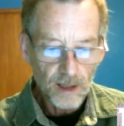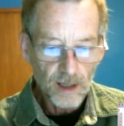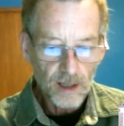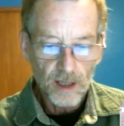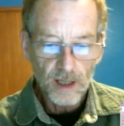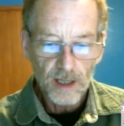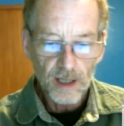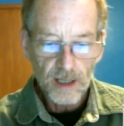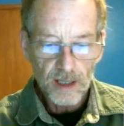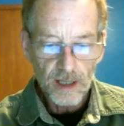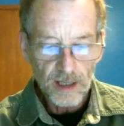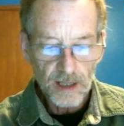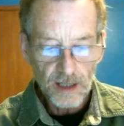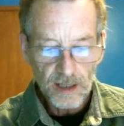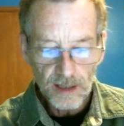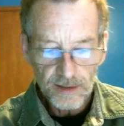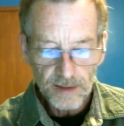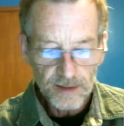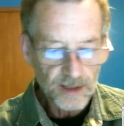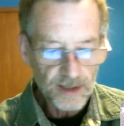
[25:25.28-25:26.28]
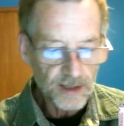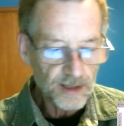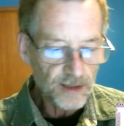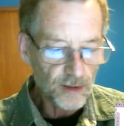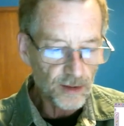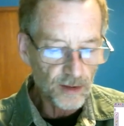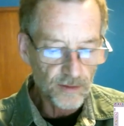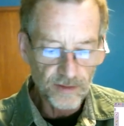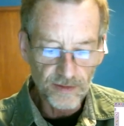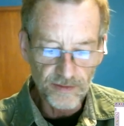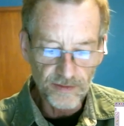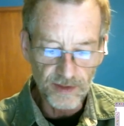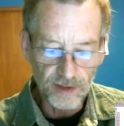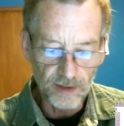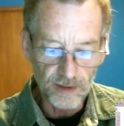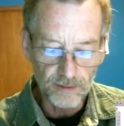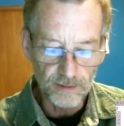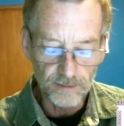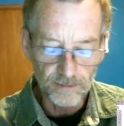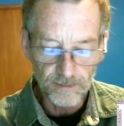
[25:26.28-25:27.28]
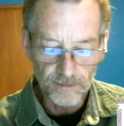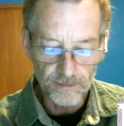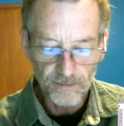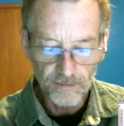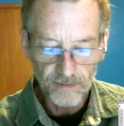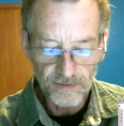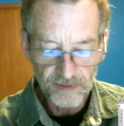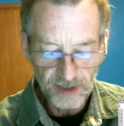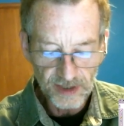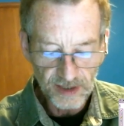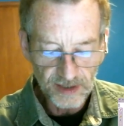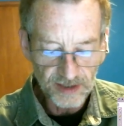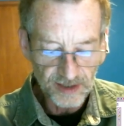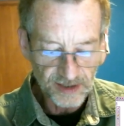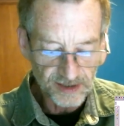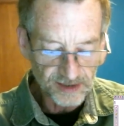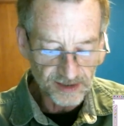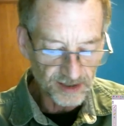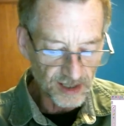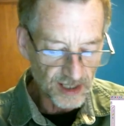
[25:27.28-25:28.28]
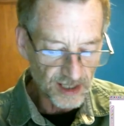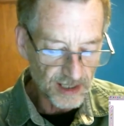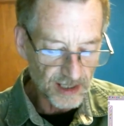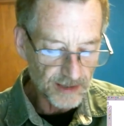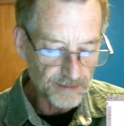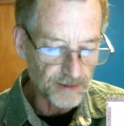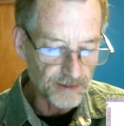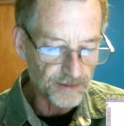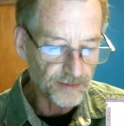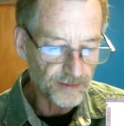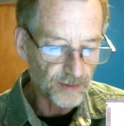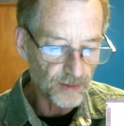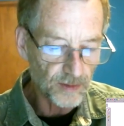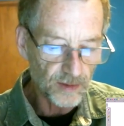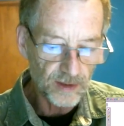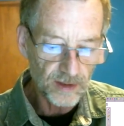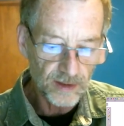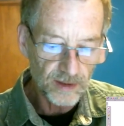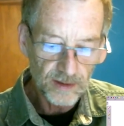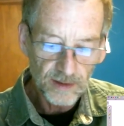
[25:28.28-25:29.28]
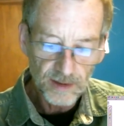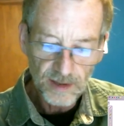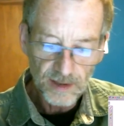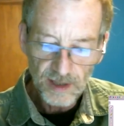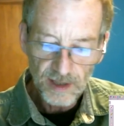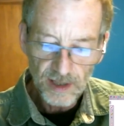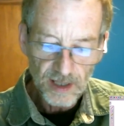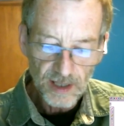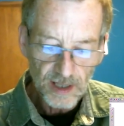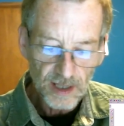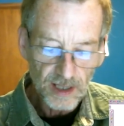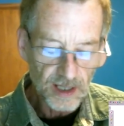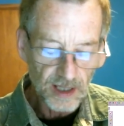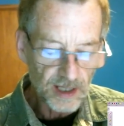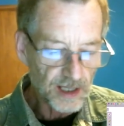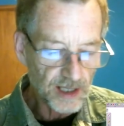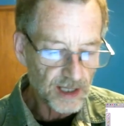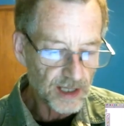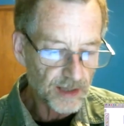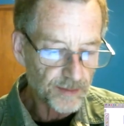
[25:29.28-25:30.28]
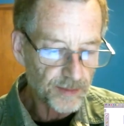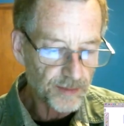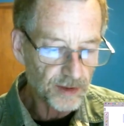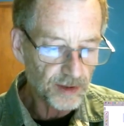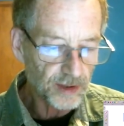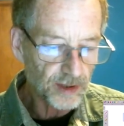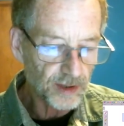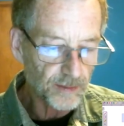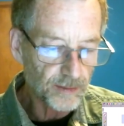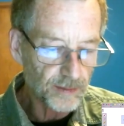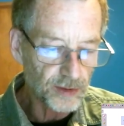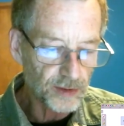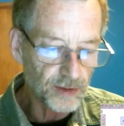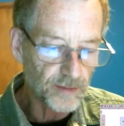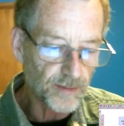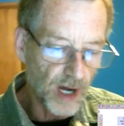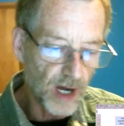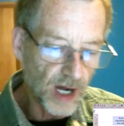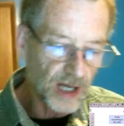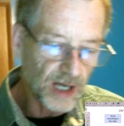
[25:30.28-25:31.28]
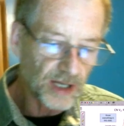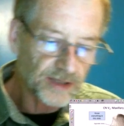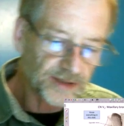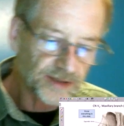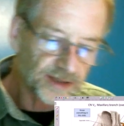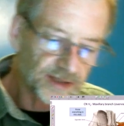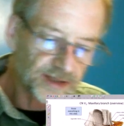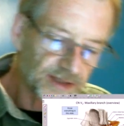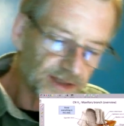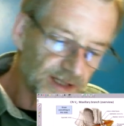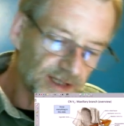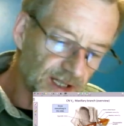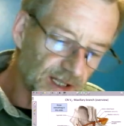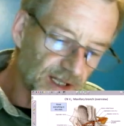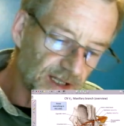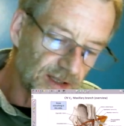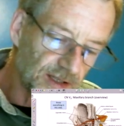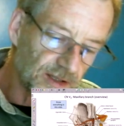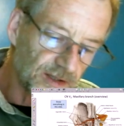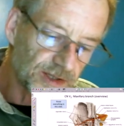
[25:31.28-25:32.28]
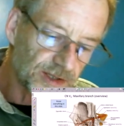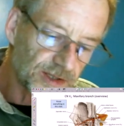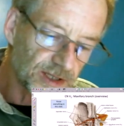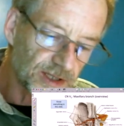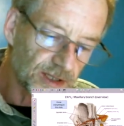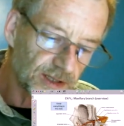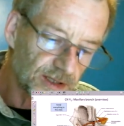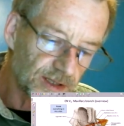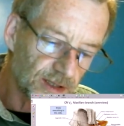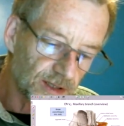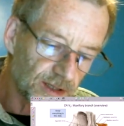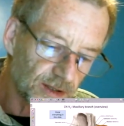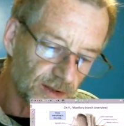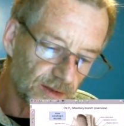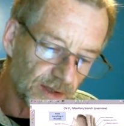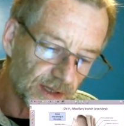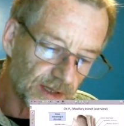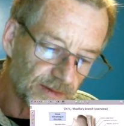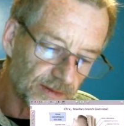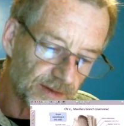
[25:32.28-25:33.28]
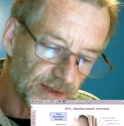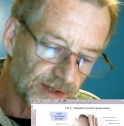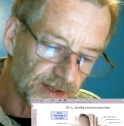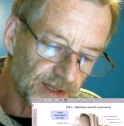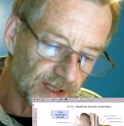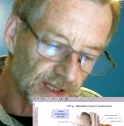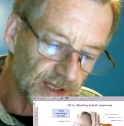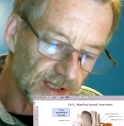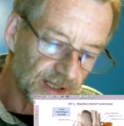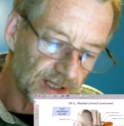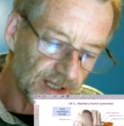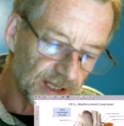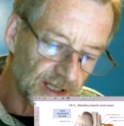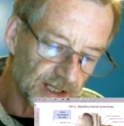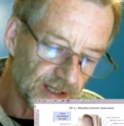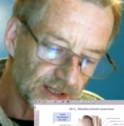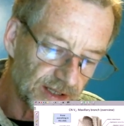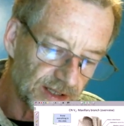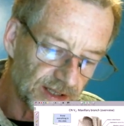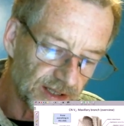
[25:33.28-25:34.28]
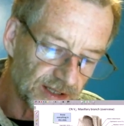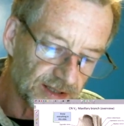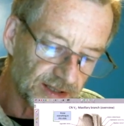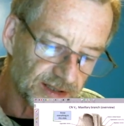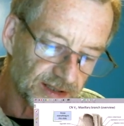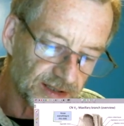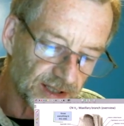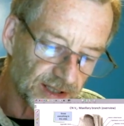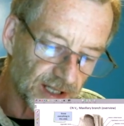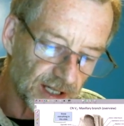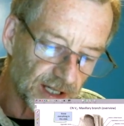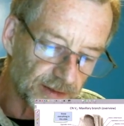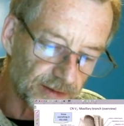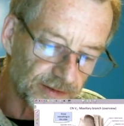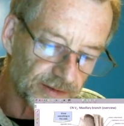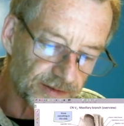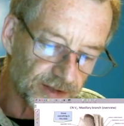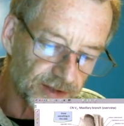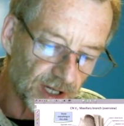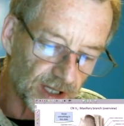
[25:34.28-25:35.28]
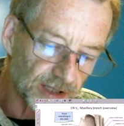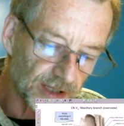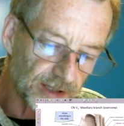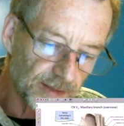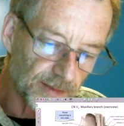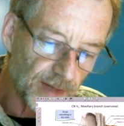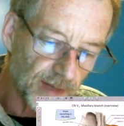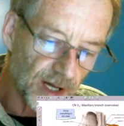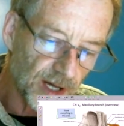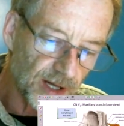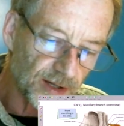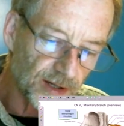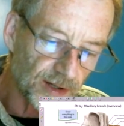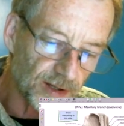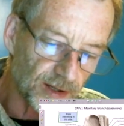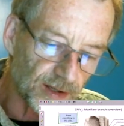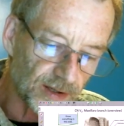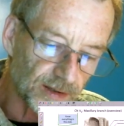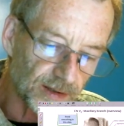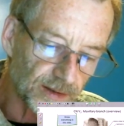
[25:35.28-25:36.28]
And then an overview. We've seen this slide before, and I put a little blue box that you should know everything in this slide. We've talked about it all.